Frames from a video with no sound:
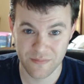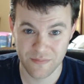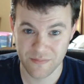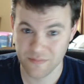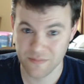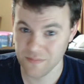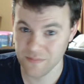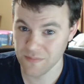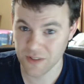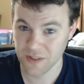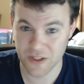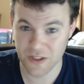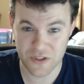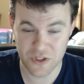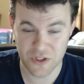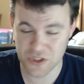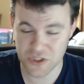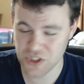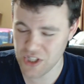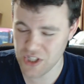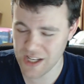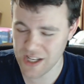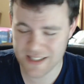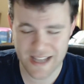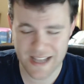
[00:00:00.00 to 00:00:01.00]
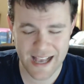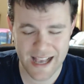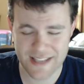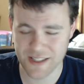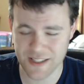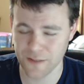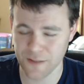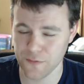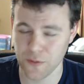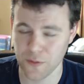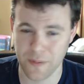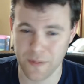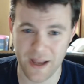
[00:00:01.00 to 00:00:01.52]
Because you're just asking
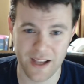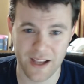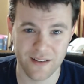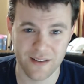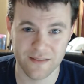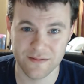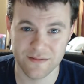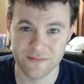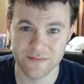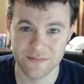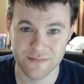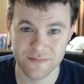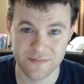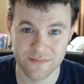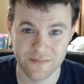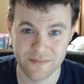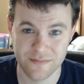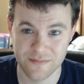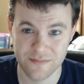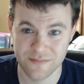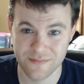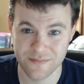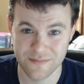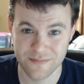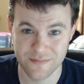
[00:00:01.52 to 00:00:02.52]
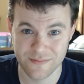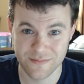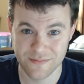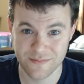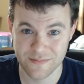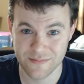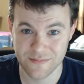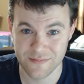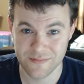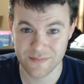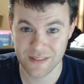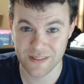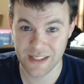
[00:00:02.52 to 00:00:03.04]
for pain.
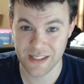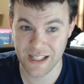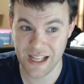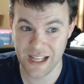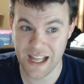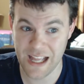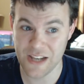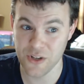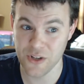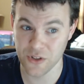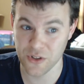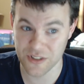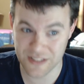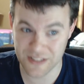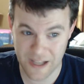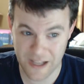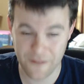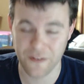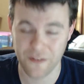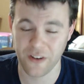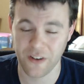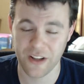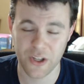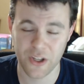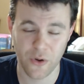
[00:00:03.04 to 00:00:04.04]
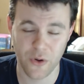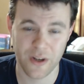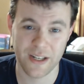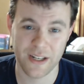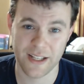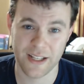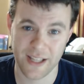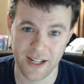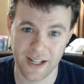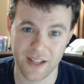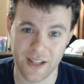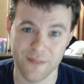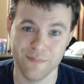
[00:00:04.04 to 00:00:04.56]
And you're definitely going to get it.